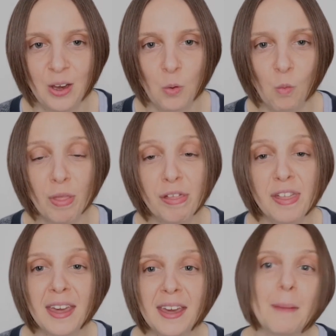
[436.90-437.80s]
One
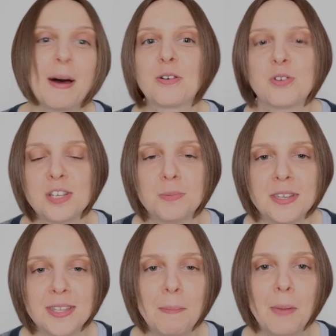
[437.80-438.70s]
thing about
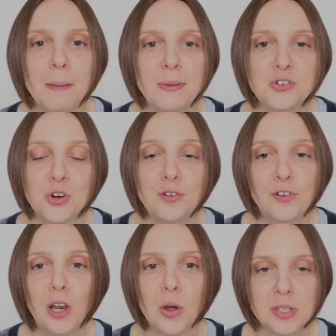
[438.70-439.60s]
Christmas that might be true for
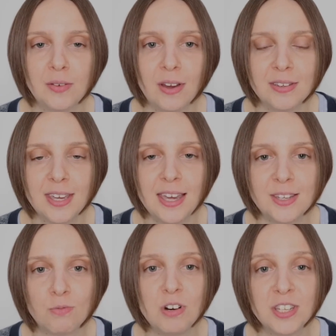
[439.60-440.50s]
lots of us
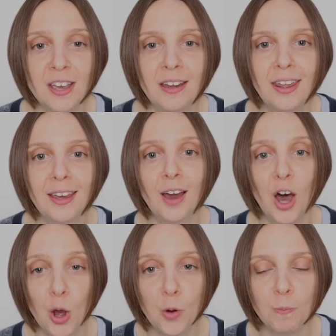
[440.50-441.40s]
is returning
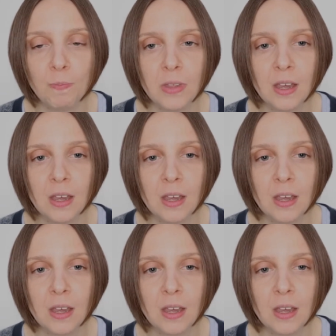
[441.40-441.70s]
home,